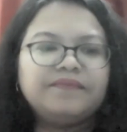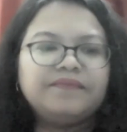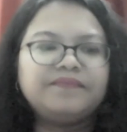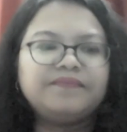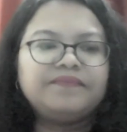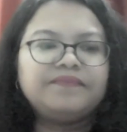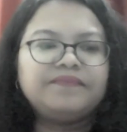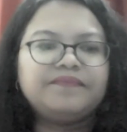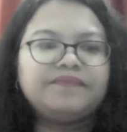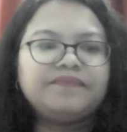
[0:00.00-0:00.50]

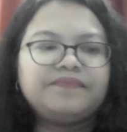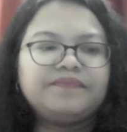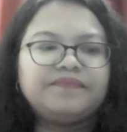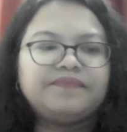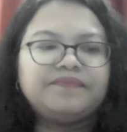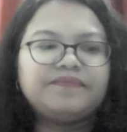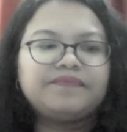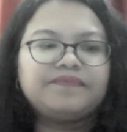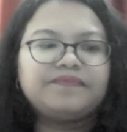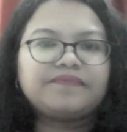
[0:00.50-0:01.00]

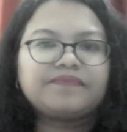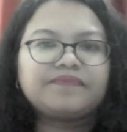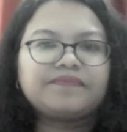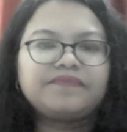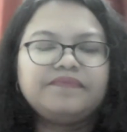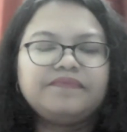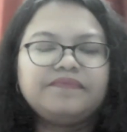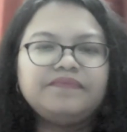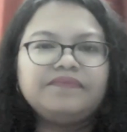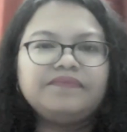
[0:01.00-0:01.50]

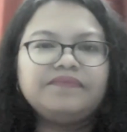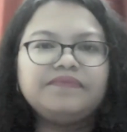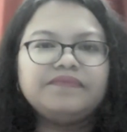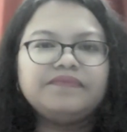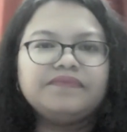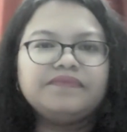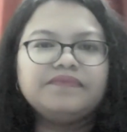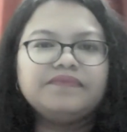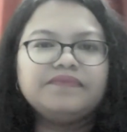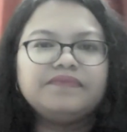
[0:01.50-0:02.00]

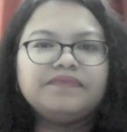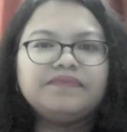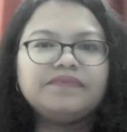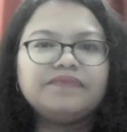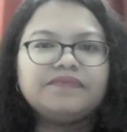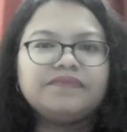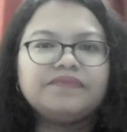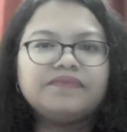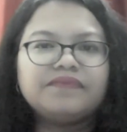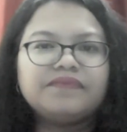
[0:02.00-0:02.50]

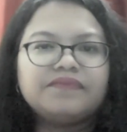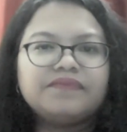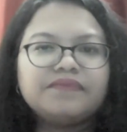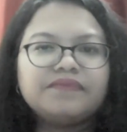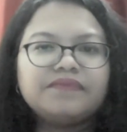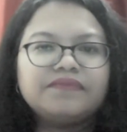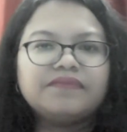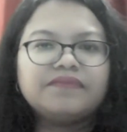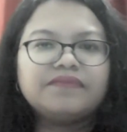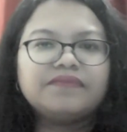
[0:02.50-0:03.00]

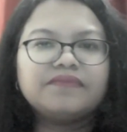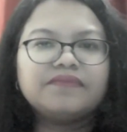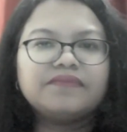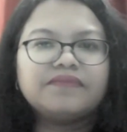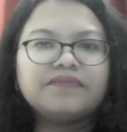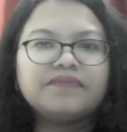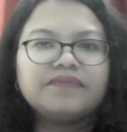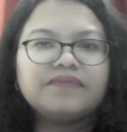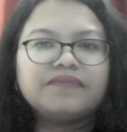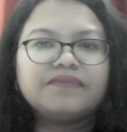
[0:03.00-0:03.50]

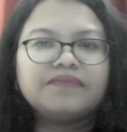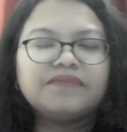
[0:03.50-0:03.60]
Nobody speaks.